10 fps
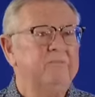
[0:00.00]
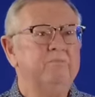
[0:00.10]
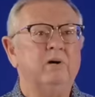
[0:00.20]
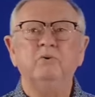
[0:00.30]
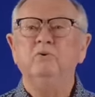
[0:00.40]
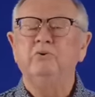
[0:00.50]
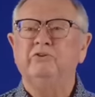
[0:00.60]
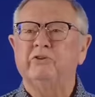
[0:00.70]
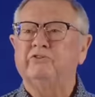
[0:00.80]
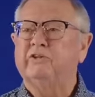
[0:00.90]
than
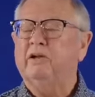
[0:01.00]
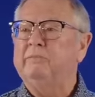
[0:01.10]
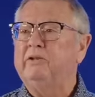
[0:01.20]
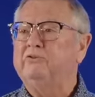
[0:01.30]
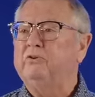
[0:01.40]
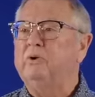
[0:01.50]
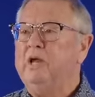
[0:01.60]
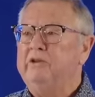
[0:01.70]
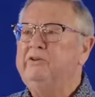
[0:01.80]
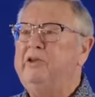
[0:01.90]
Moses coming to
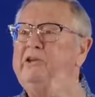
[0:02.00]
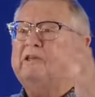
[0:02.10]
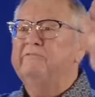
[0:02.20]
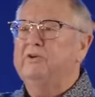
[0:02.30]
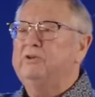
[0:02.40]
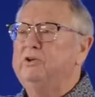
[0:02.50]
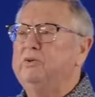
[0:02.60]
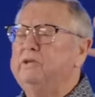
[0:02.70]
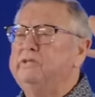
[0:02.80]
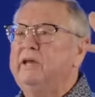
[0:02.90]
deliver
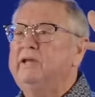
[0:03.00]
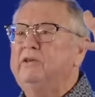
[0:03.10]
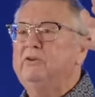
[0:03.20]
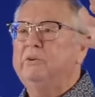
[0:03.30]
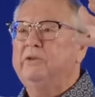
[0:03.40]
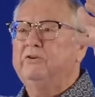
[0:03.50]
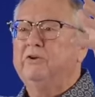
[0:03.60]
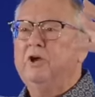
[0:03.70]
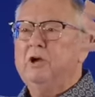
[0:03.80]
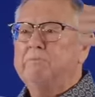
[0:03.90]
you and take you
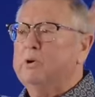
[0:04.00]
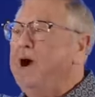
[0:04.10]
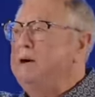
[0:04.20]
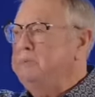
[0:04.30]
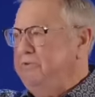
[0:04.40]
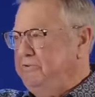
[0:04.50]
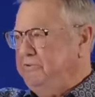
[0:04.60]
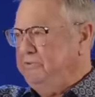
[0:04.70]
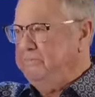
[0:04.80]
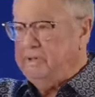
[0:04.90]
into
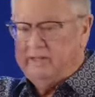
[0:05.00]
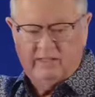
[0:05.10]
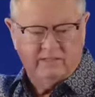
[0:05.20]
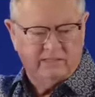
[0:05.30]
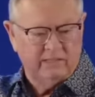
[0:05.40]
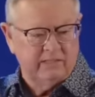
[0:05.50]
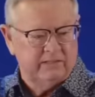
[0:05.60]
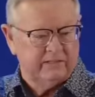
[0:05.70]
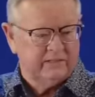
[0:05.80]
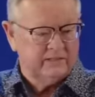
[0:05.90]
promised
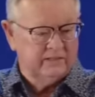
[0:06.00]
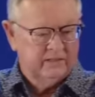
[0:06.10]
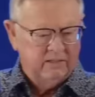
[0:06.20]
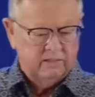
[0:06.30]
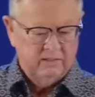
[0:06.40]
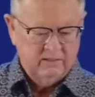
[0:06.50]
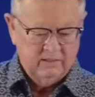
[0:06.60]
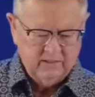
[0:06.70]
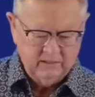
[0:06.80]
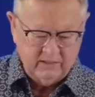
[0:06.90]
places.
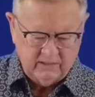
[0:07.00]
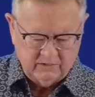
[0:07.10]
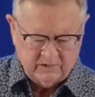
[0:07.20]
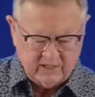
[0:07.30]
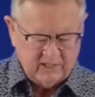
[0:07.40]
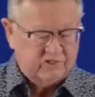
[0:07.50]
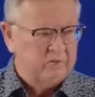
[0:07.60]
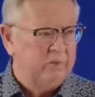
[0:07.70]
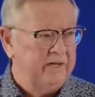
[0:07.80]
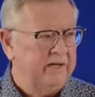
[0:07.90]
In
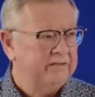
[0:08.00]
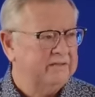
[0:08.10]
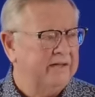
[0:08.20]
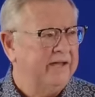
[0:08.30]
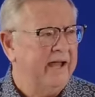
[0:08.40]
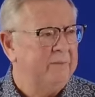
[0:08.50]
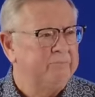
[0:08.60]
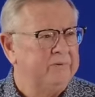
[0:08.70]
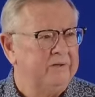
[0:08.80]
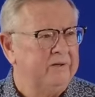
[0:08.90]
Joshua, he is the
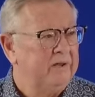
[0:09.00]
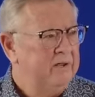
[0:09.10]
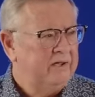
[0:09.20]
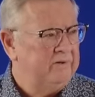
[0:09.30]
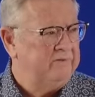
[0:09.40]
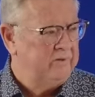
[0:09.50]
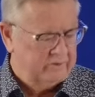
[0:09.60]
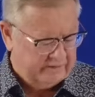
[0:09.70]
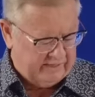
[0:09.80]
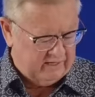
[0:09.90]
captain of
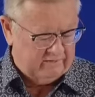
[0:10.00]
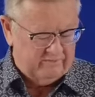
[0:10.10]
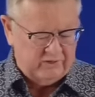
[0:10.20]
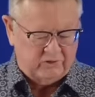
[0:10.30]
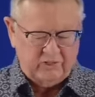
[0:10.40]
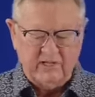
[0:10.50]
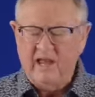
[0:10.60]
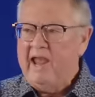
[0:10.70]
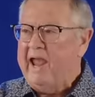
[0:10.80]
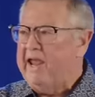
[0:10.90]
your salvation.
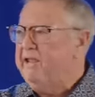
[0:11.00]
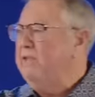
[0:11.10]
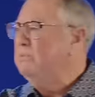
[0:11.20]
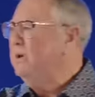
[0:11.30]
And he